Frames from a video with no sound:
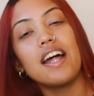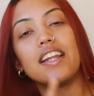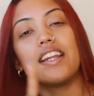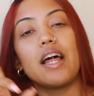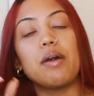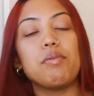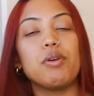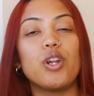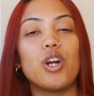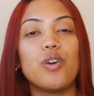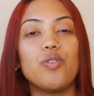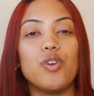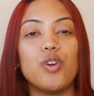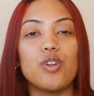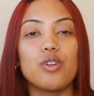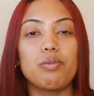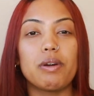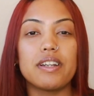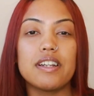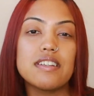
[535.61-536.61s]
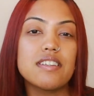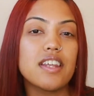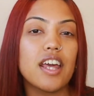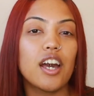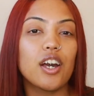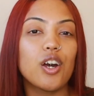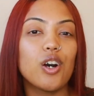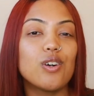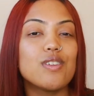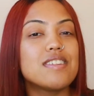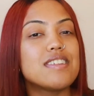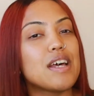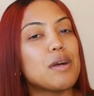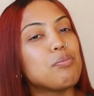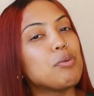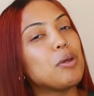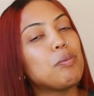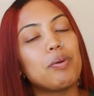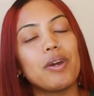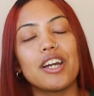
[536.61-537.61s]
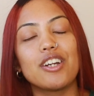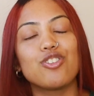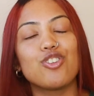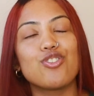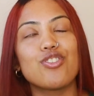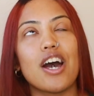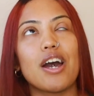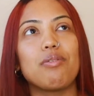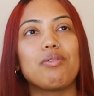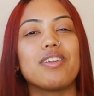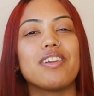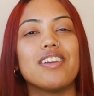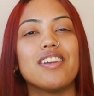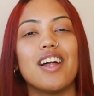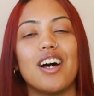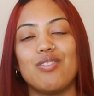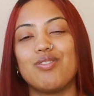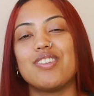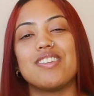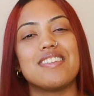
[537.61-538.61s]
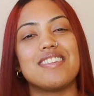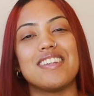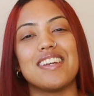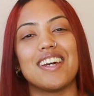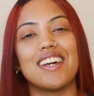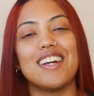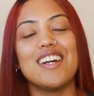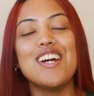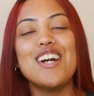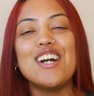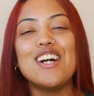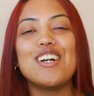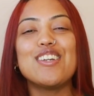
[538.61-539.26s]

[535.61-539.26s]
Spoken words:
Let me know if you use my discount code. Send me pictures. I would love to see it.